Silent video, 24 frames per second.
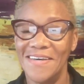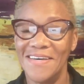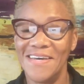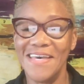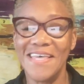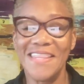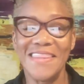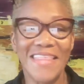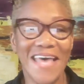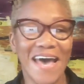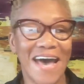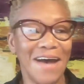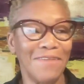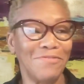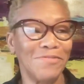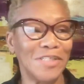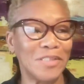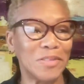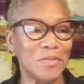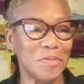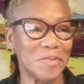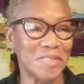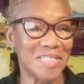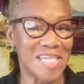And that
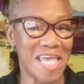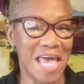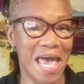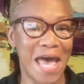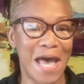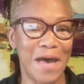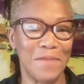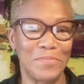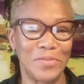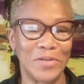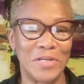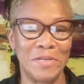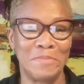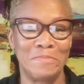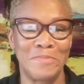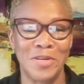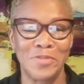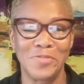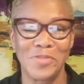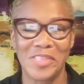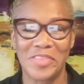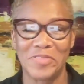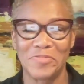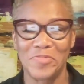was what's happening to me
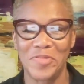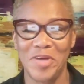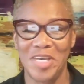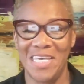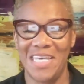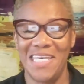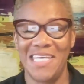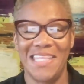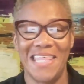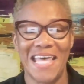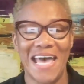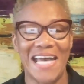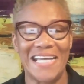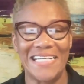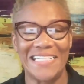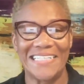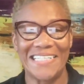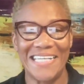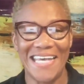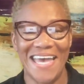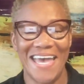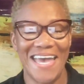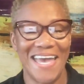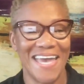with me that
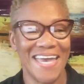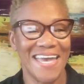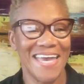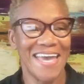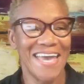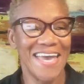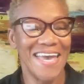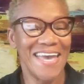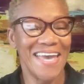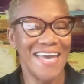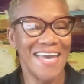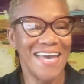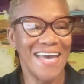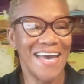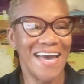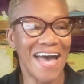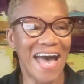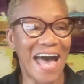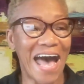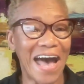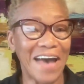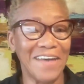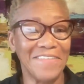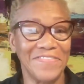day.
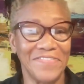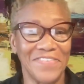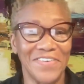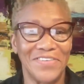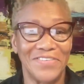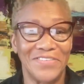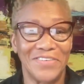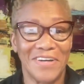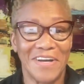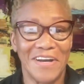I felt